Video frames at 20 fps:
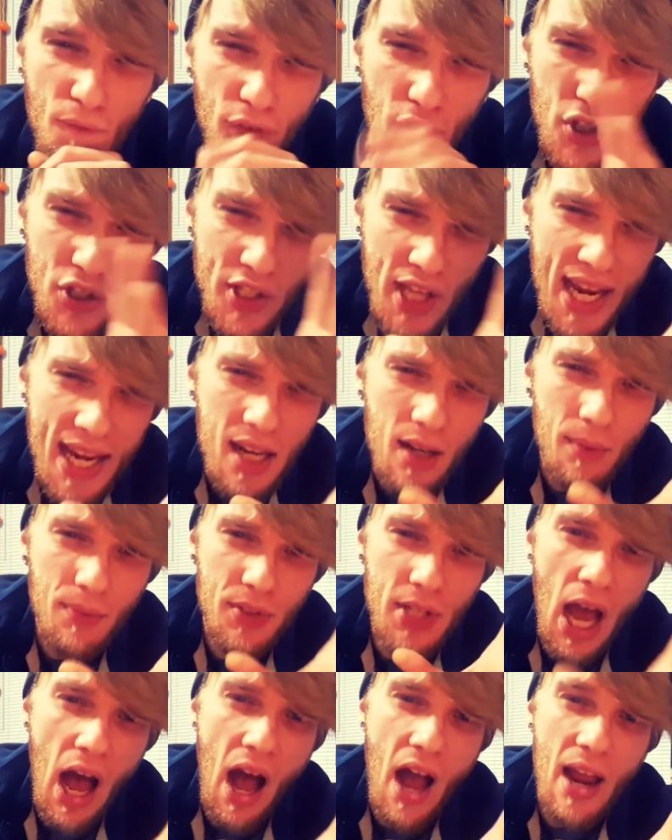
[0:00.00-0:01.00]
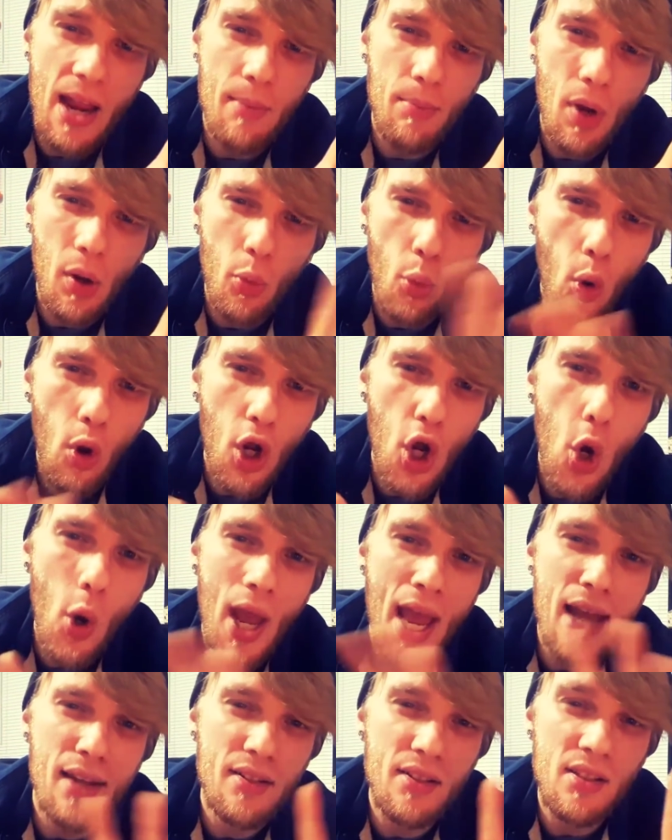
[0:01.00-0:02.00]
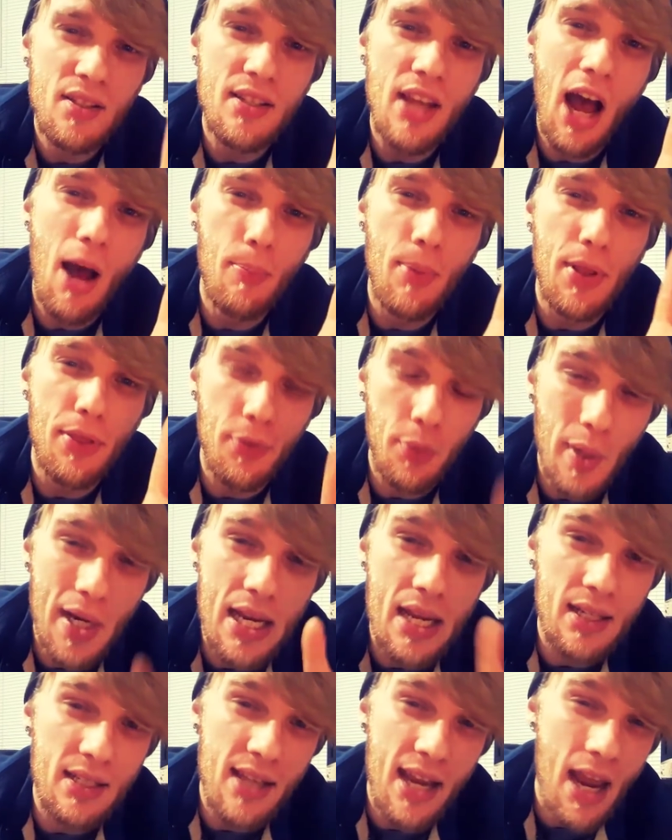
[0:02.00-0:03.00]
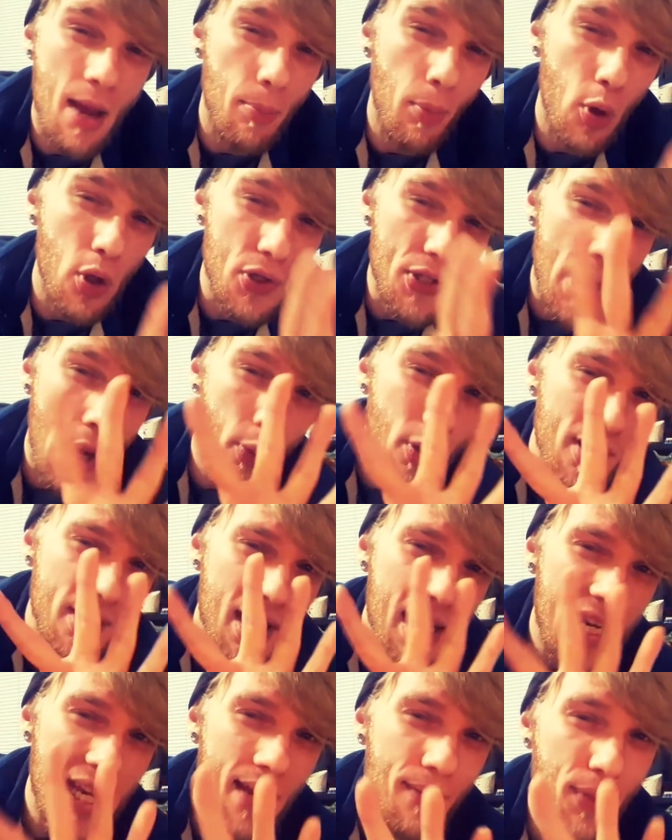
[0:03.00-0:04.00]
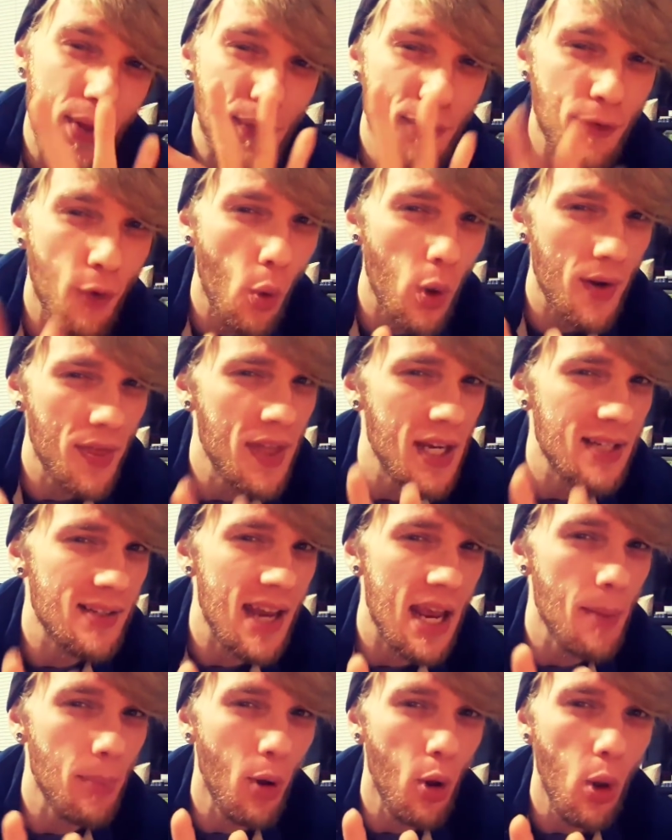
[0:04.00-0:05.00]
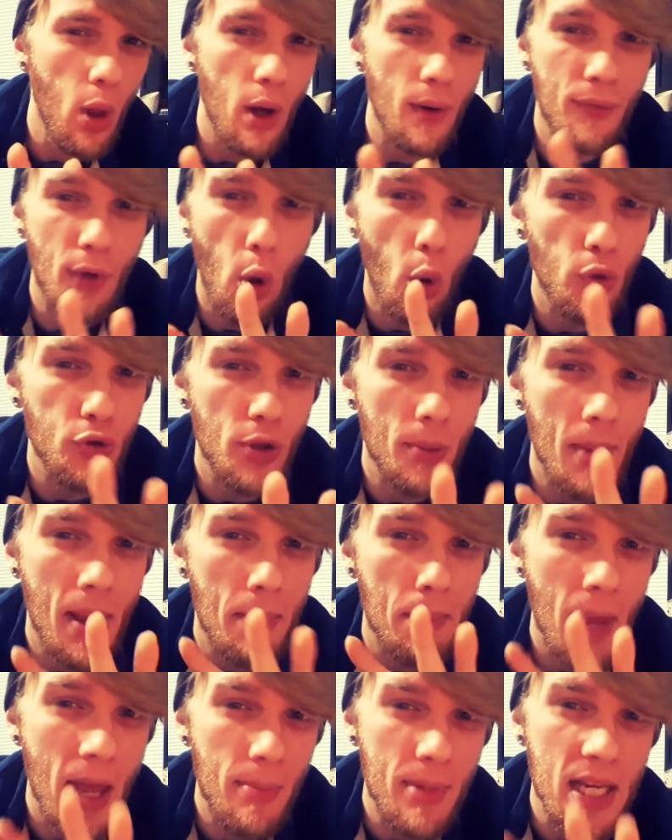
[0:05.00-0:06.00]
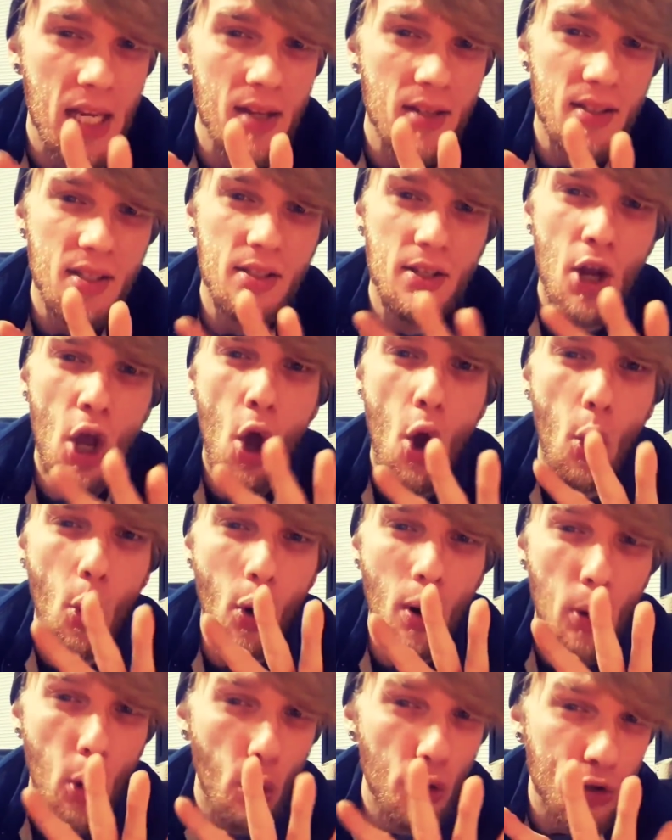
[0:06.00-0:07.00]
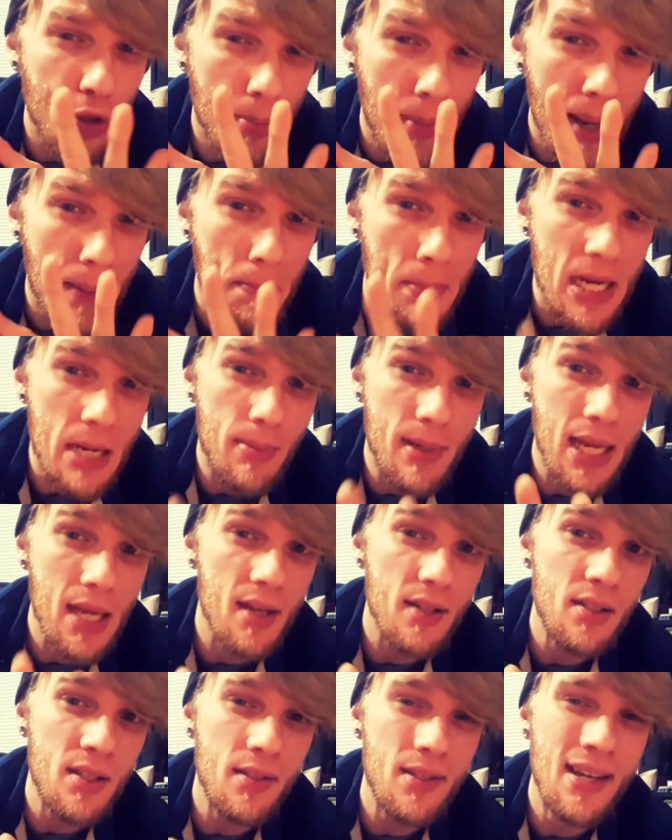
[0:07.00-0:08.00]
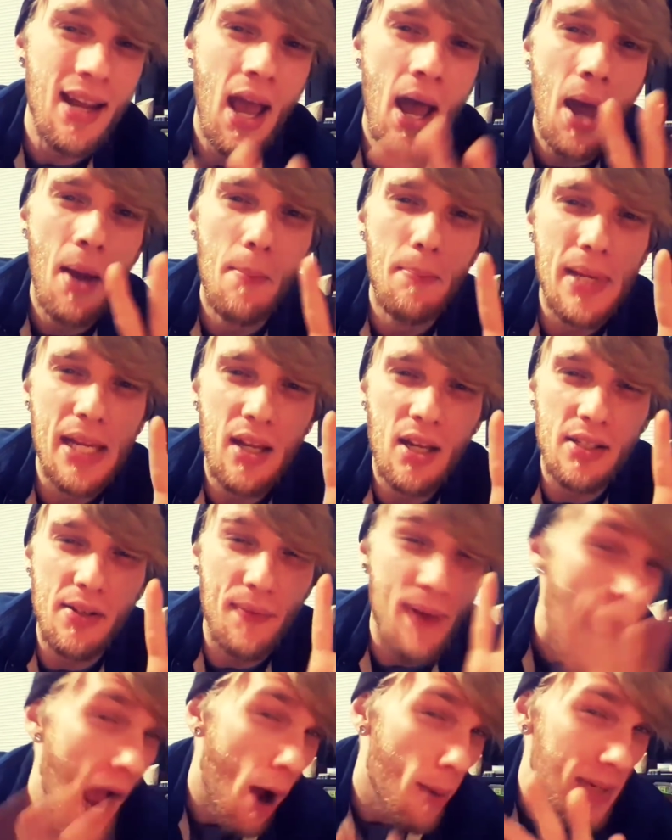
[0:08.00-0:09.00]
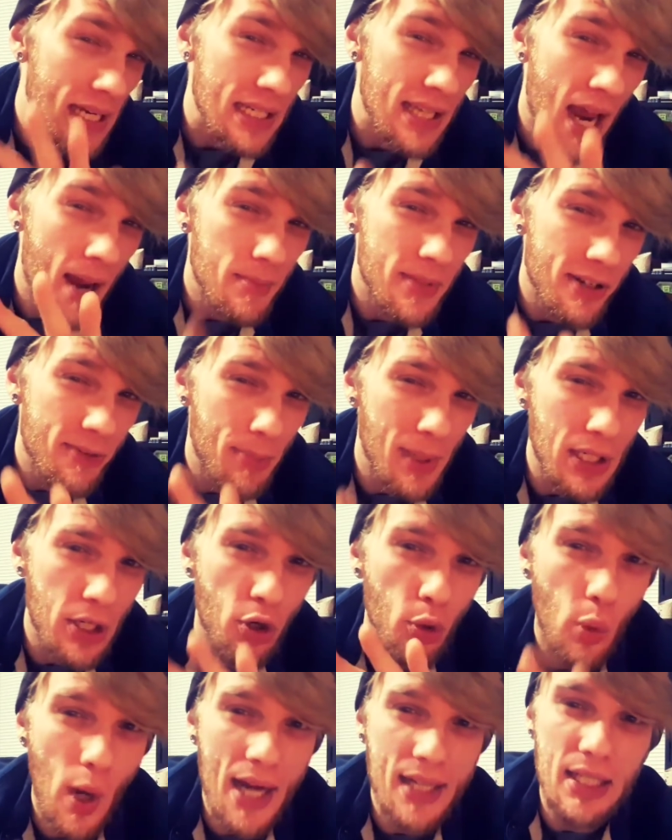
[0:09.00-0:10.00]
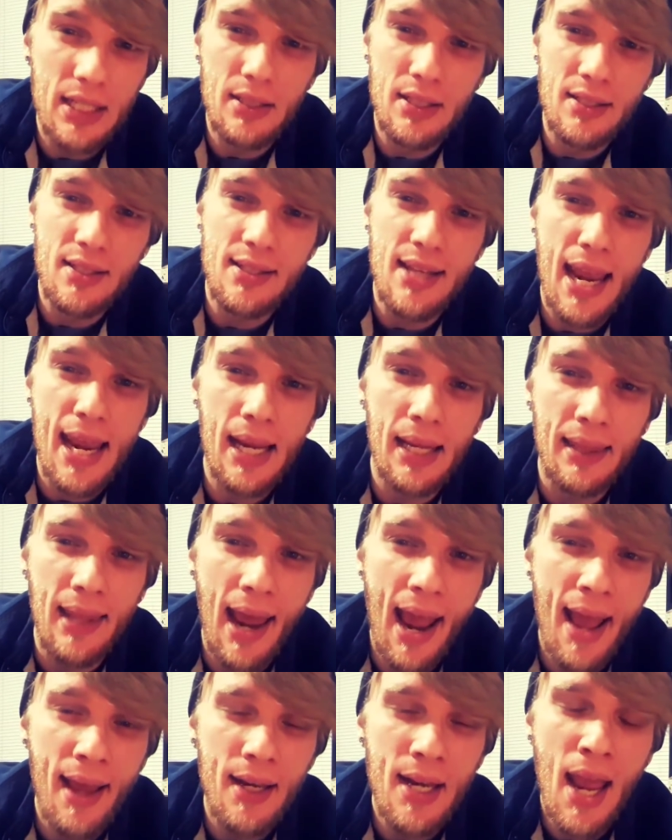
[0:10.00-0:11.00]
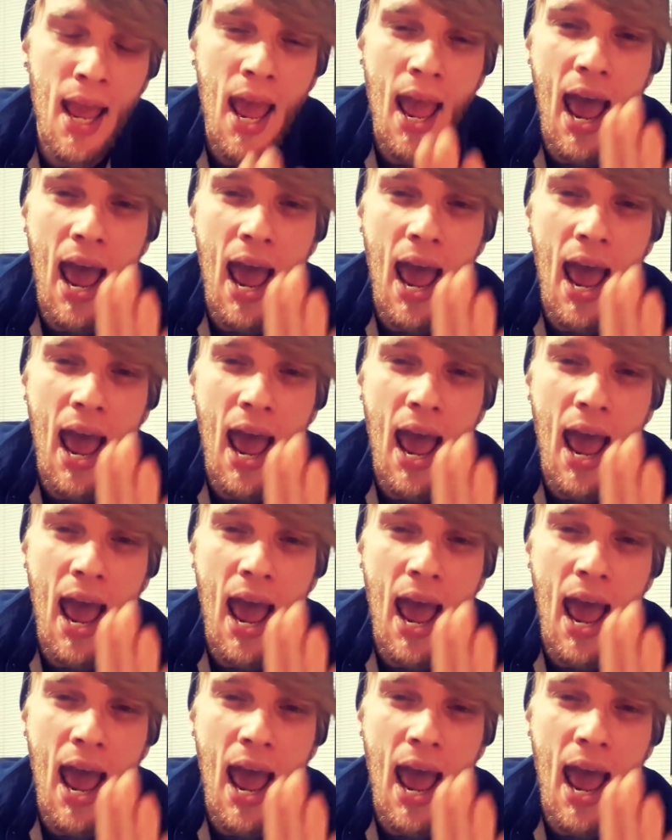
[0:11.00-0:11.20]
For sake of time, we'll go ahead and stop at 3 examples. I was going to give the 4th example of Ultraman Mebius, or Ultraman Mebius, because of how many times I've been corrected in saying that.